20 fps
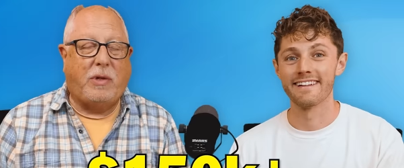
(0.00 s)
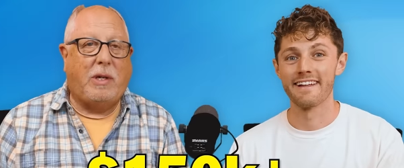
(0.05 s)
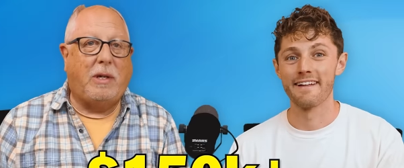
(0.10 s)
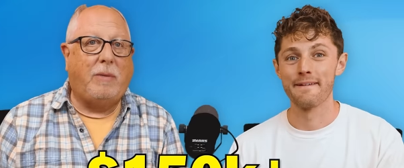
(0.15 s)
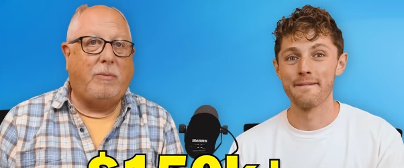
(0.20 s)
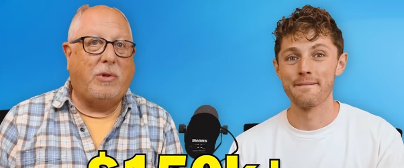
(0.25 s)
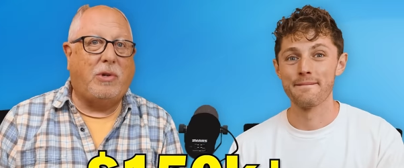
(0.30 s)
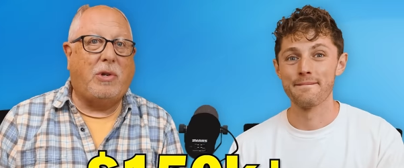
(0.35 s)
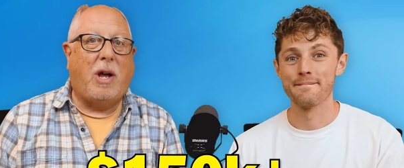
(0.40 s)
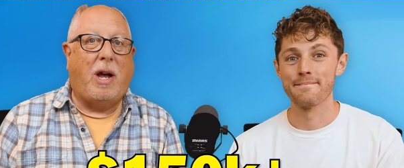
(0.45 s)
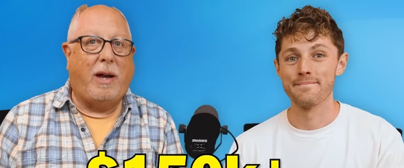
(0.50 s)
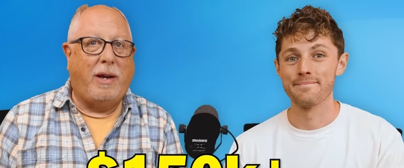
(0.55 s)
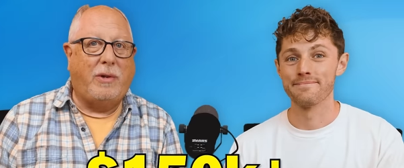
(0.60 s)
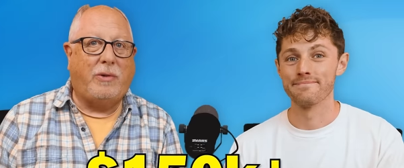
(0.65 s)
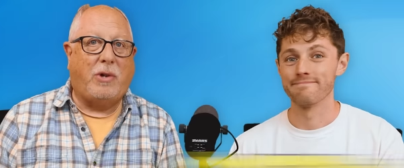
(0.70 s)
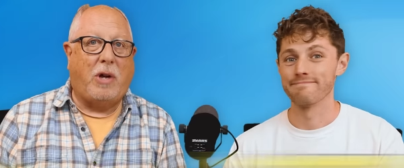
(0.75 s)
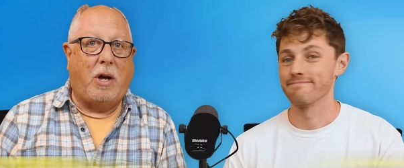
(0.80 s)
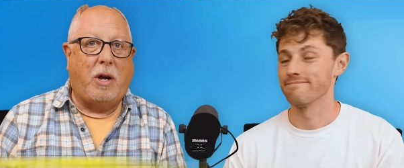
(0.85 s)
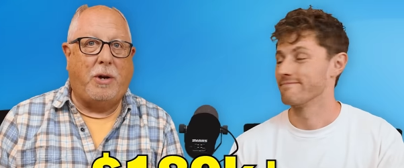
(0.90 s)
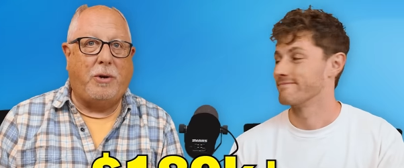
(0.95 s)
Speaker 1: seen them as high
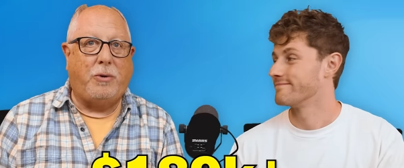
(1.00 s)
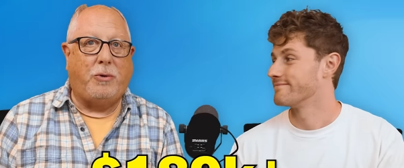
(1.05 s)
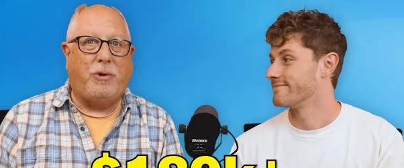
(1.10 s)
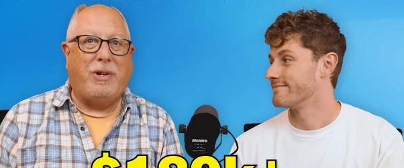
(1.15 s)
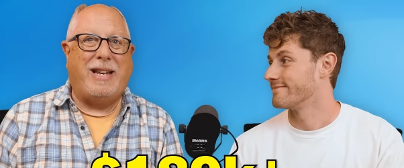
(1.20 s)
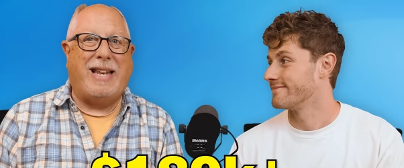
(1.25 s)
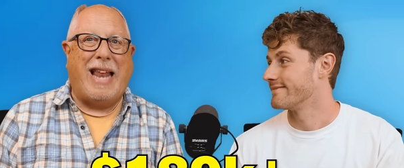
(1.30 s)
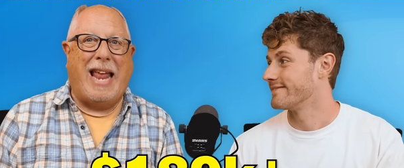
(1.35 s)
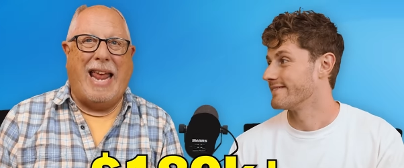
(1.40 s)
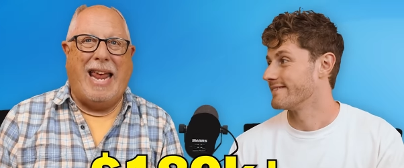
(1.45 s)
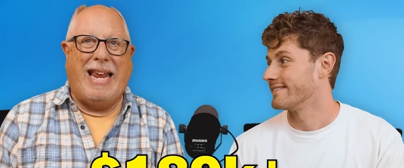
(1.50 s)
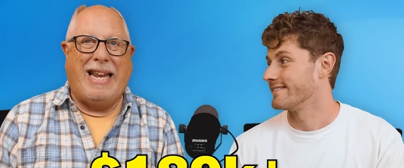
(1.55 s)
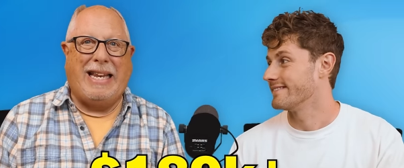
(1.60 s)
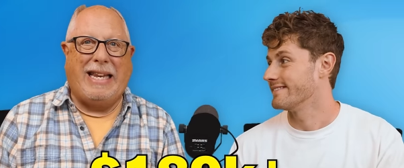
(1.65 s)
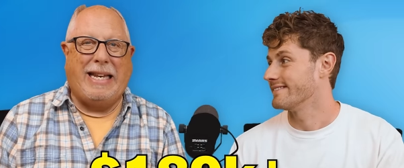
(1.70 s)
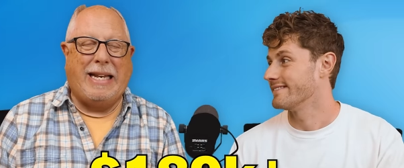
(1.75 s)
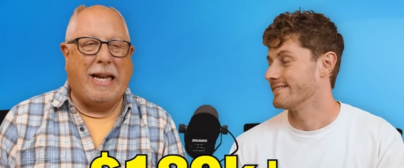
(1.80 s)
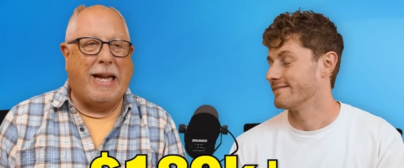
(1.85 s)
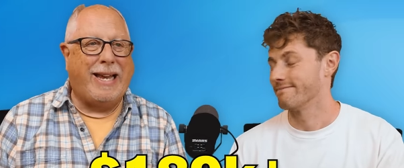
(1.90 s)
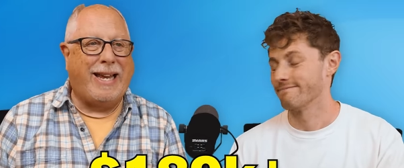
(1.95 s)
as
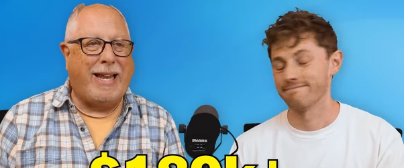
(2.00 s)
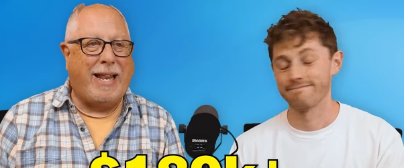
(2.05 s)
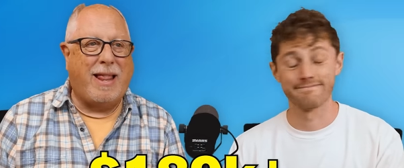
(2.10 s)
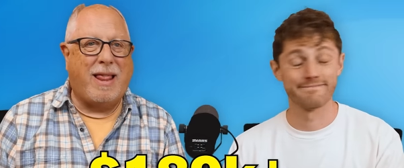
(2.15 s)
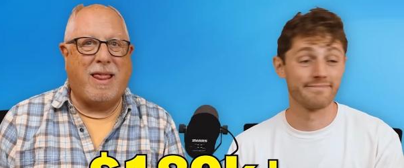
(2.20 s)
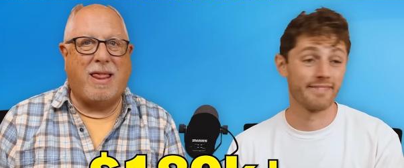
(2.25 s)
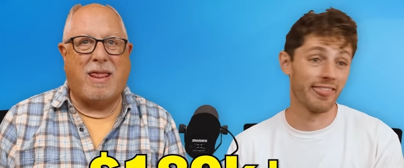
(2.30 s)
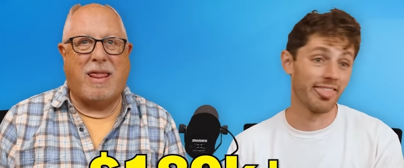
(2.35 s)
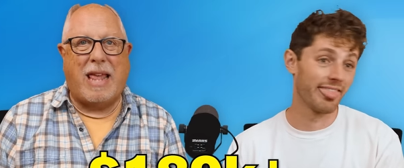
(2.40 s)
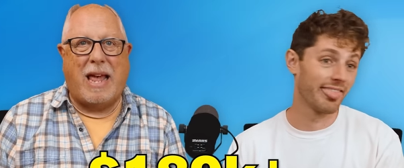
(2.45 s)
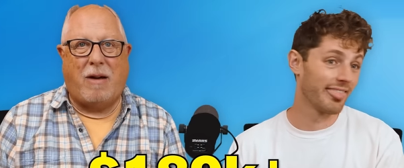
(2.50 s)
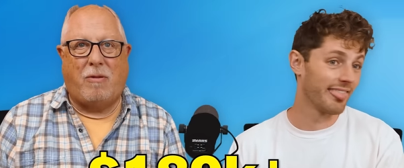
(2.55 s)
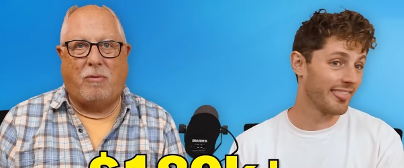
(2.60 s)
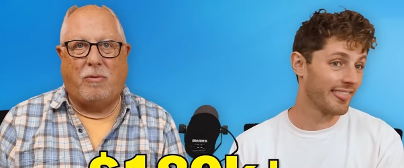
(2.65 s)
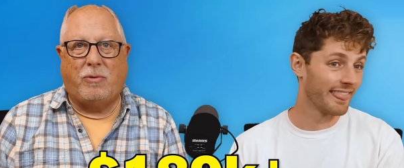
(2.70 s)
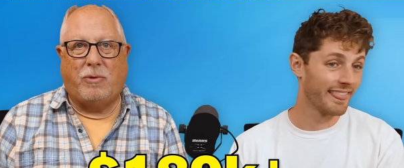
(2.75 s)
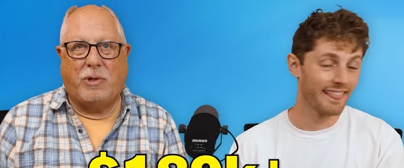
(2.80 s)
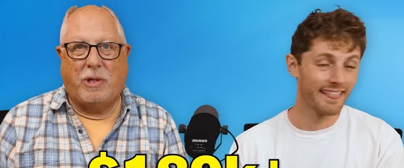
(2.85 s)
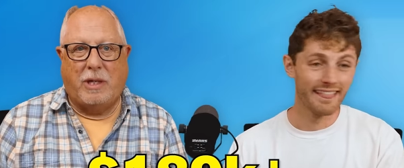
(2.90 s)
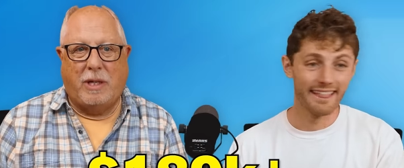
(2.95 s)
189
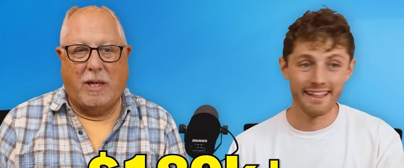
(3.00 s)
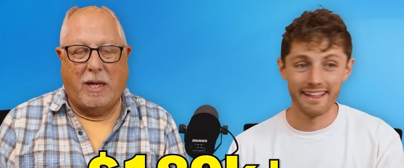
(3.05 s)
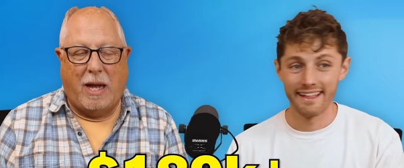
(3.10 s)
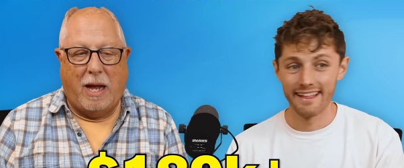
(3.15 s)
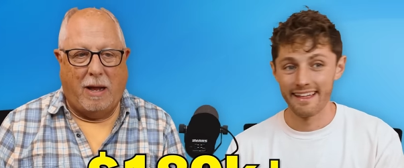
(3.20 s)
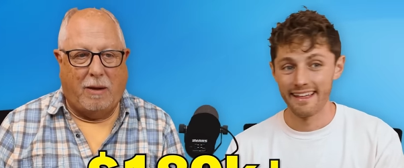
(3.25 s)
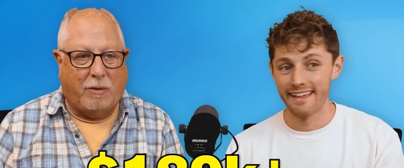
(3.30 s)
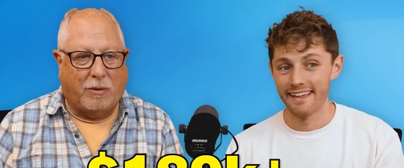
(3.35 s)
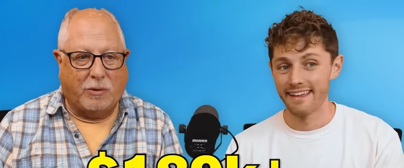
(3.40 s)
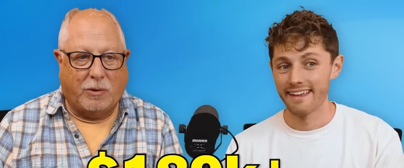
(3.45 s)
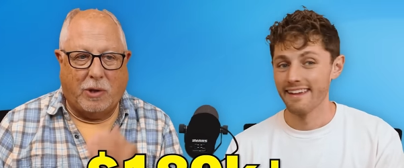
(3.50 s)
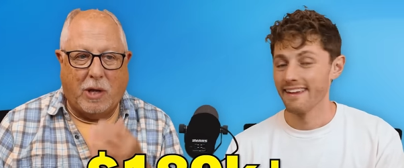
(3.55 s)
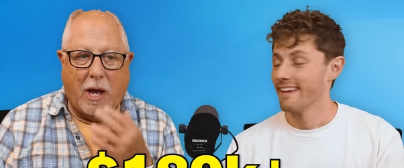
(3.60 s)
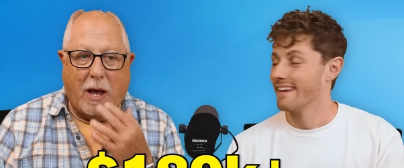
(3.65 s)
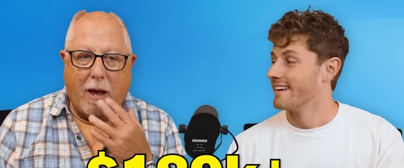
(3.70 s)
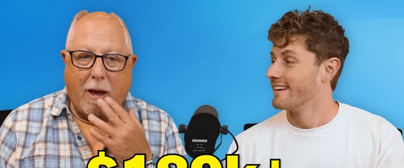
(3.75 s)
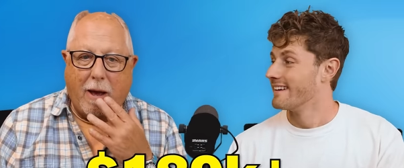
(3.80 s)
thousand dollars